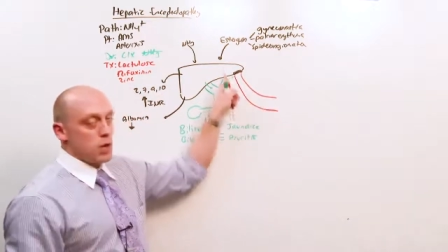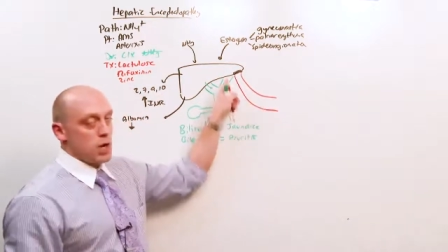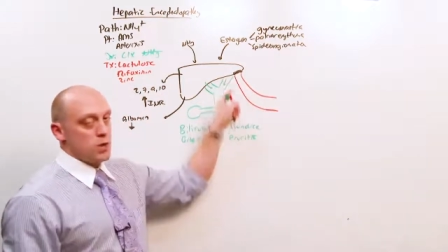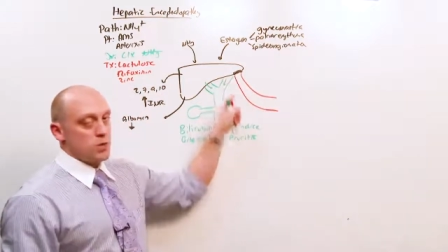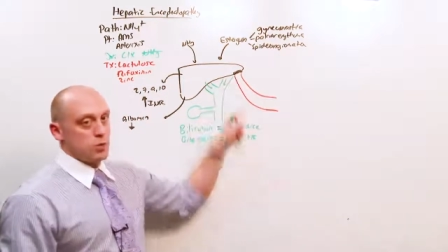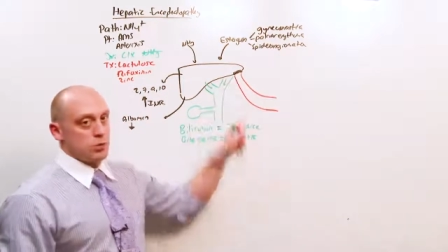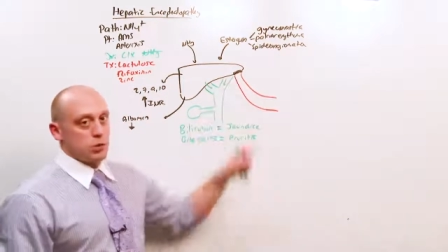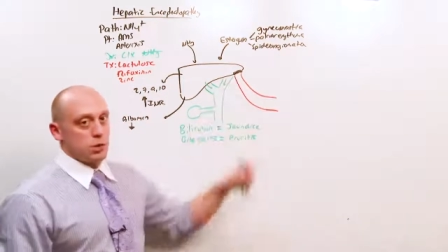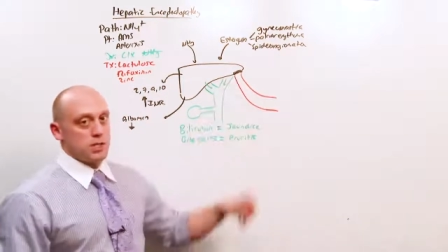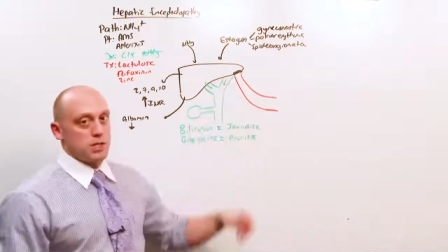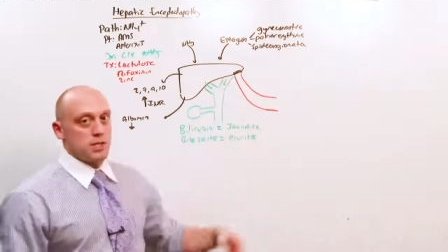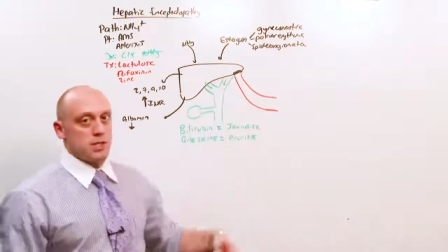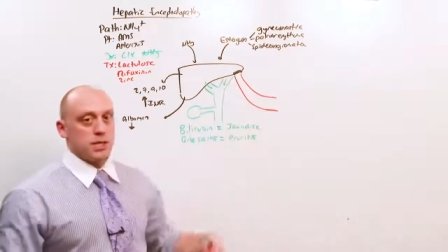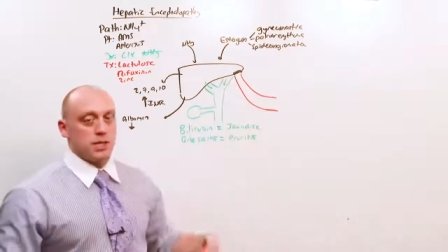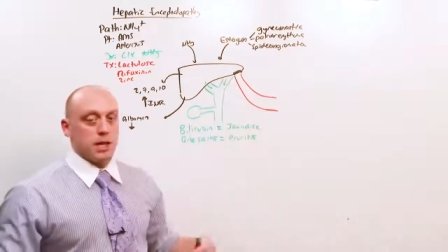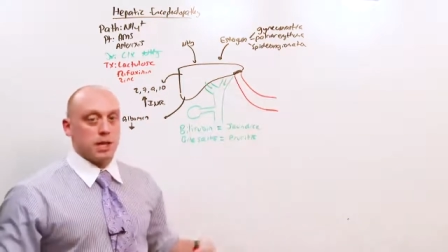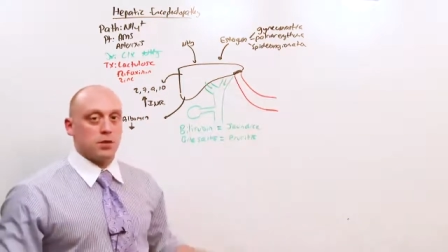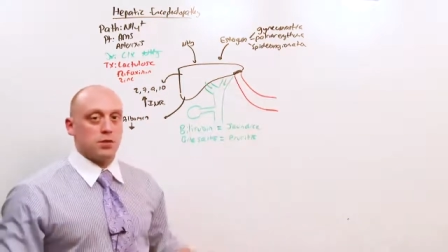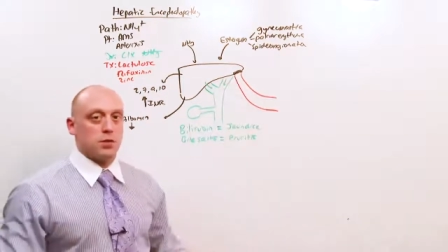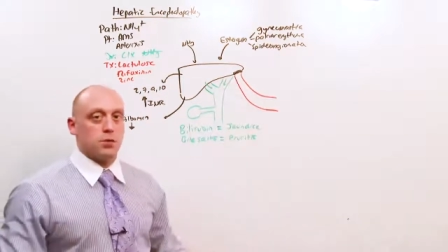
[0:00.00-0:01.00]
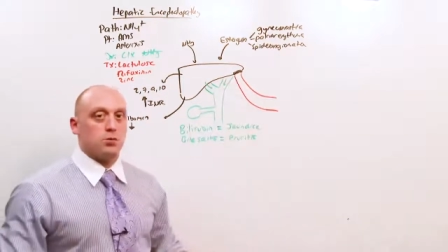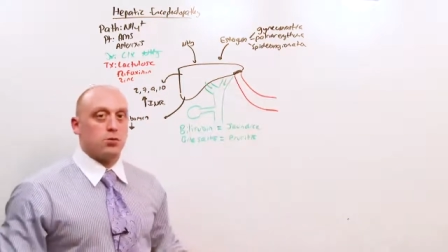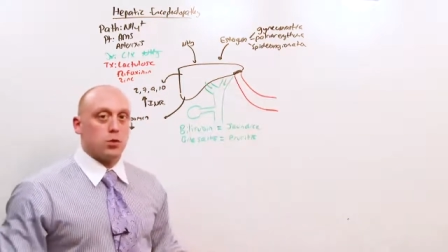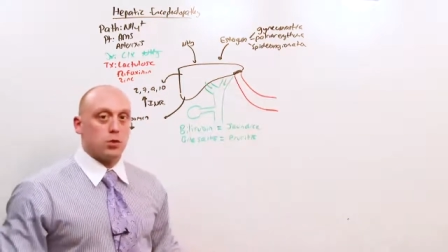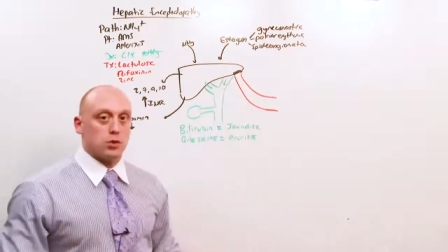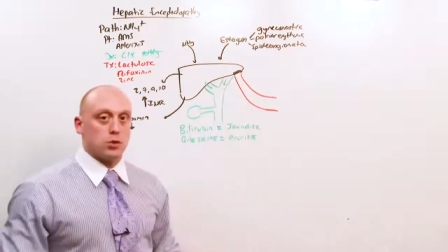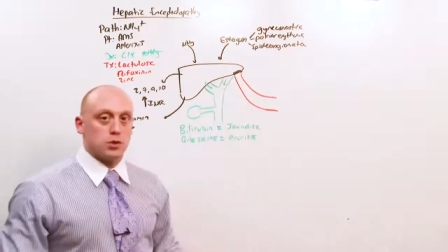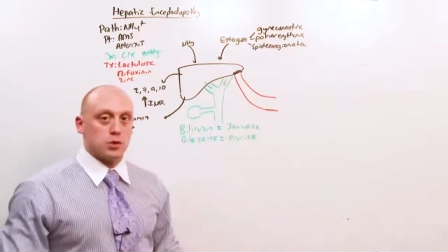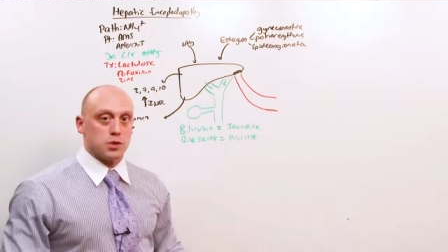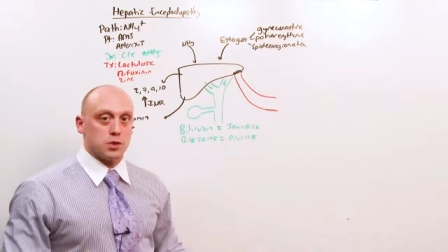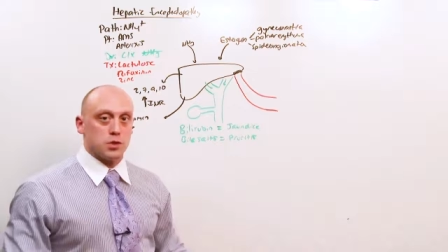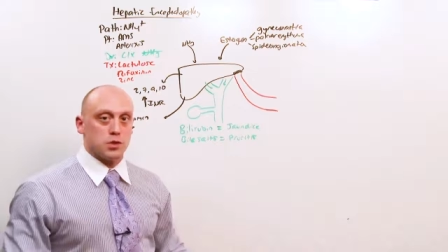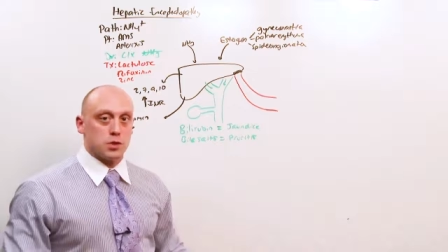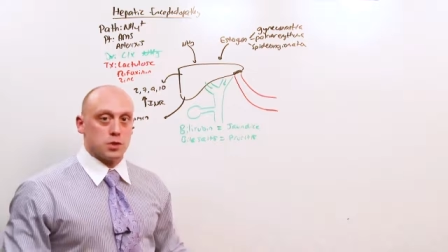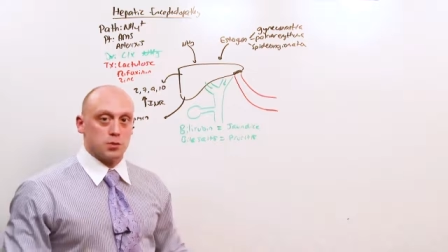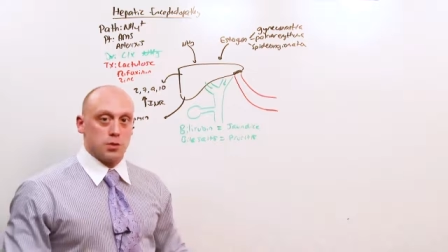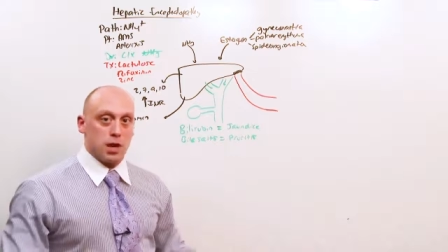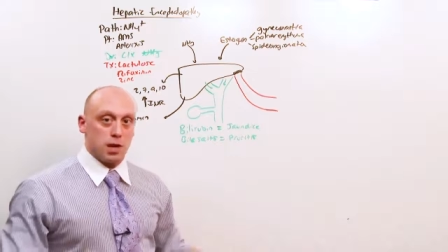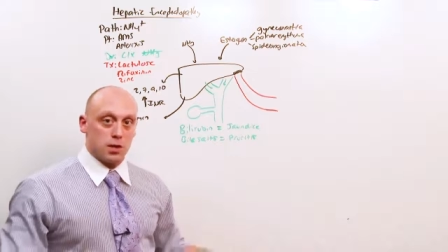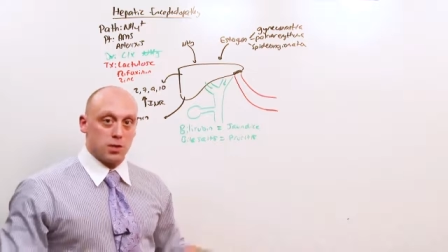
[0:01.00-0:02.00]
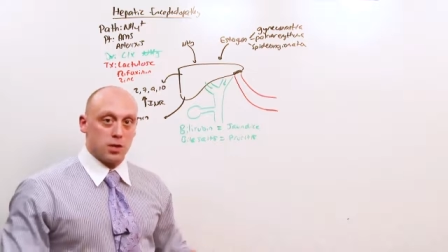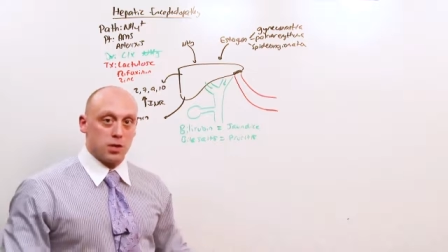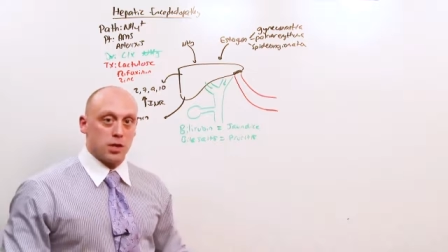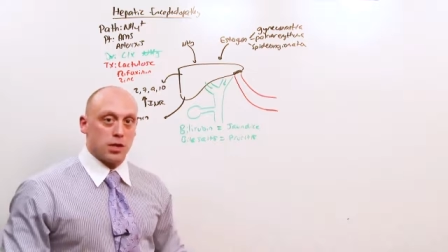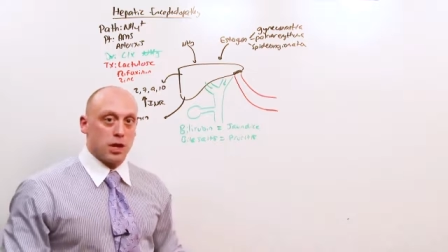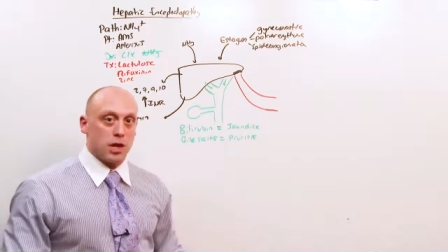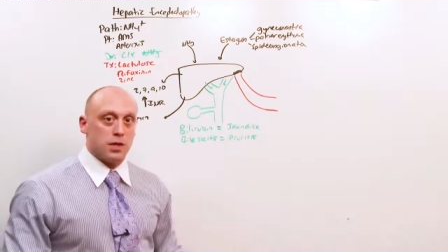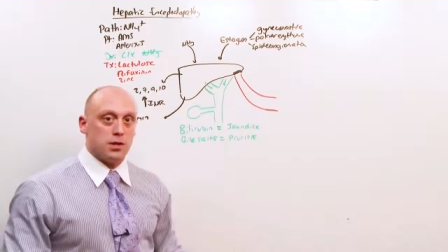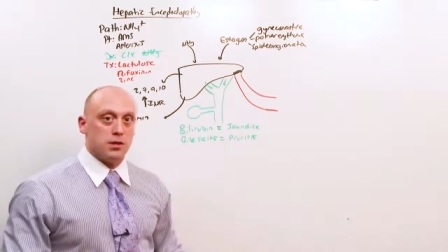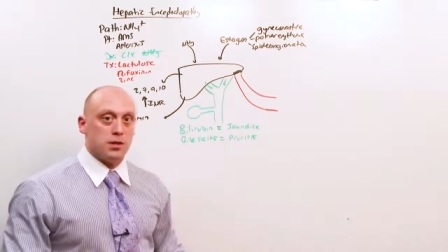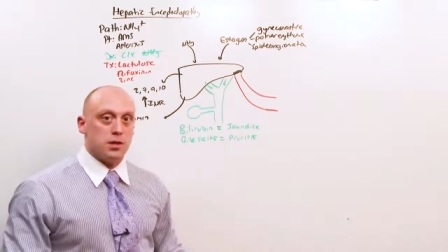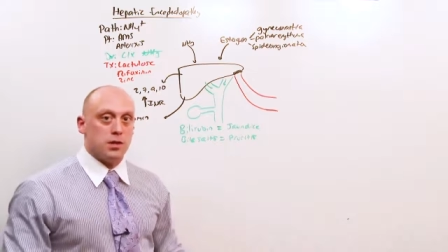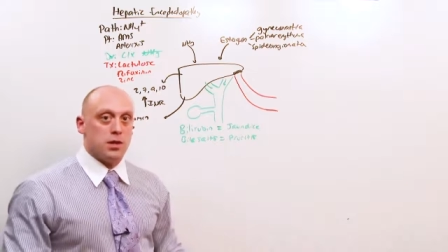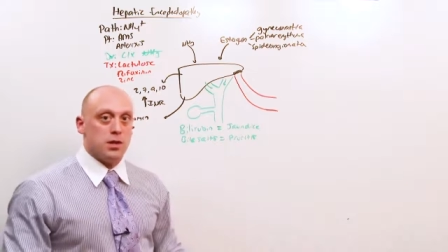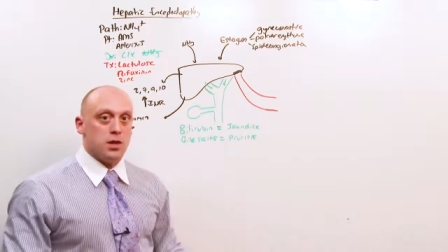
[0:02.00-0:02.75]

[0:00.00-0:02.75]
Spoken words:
way for blood to get out of the portal system, out of the gut,